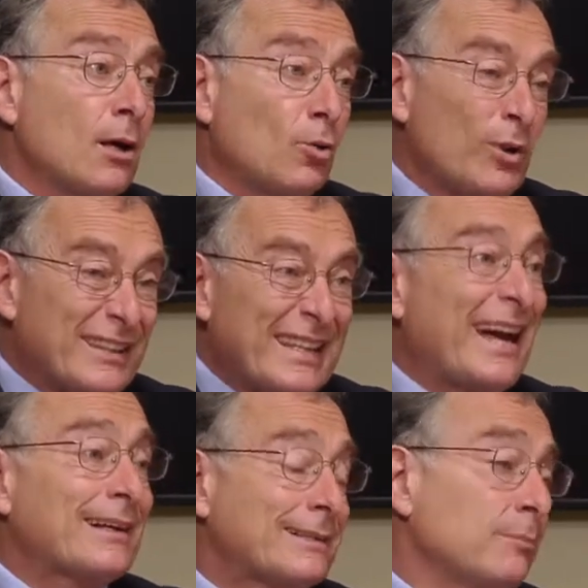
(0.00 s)
with
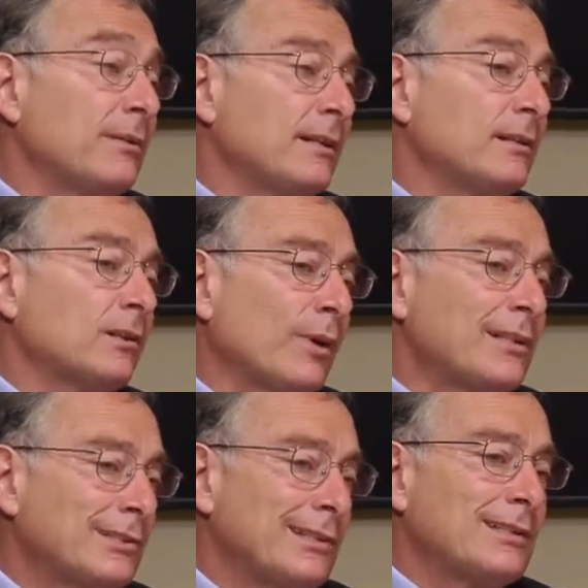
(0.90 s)
text-dependent
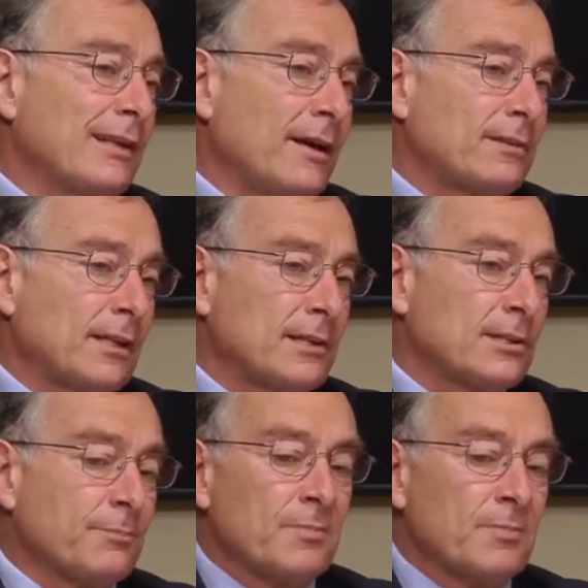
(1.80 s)
questions and evidence,